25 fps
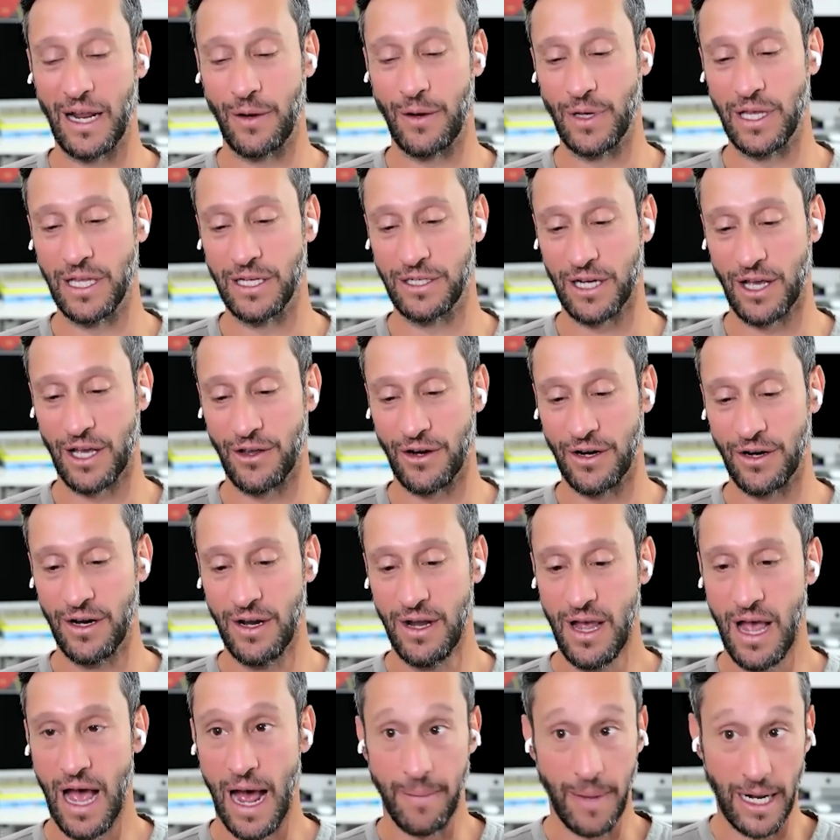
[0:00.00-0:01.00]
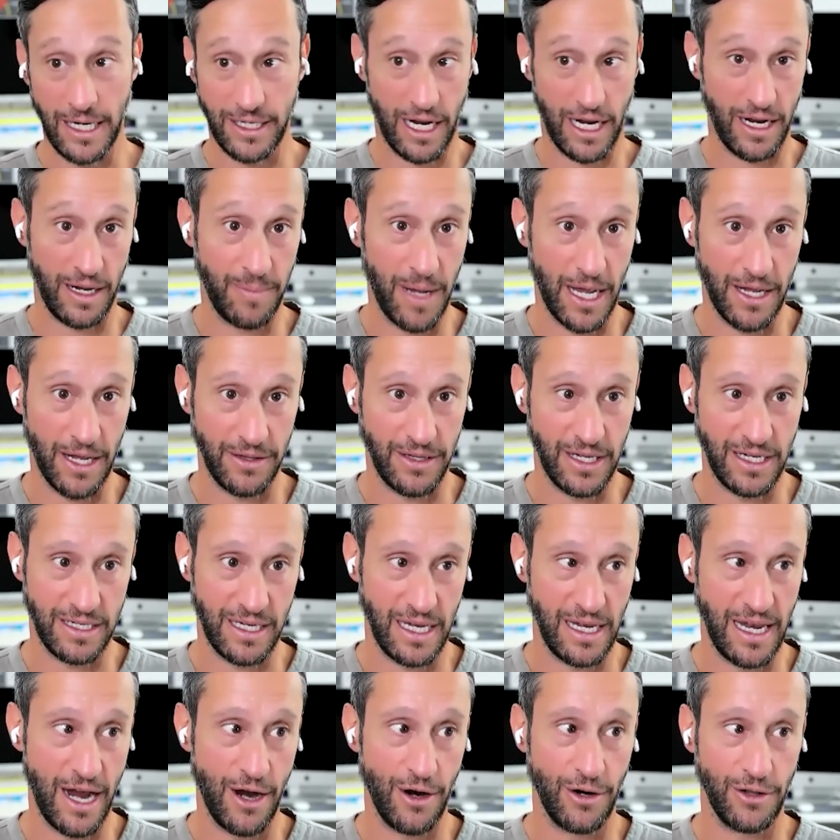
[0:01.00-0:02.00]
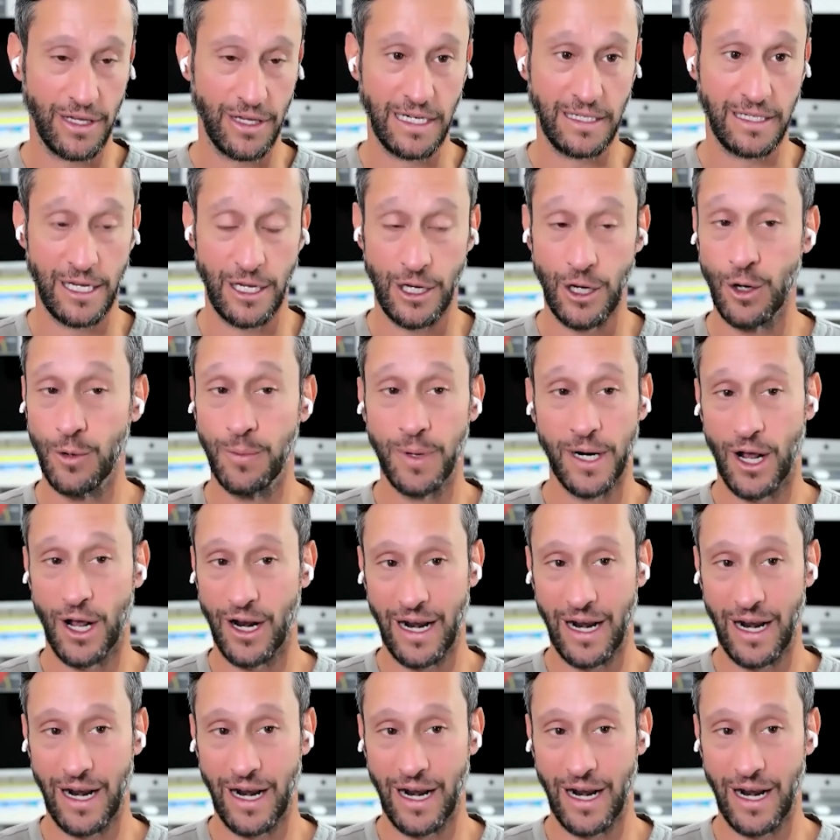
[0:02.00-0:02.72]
with each other. I'm not talking about this inherently to you, but on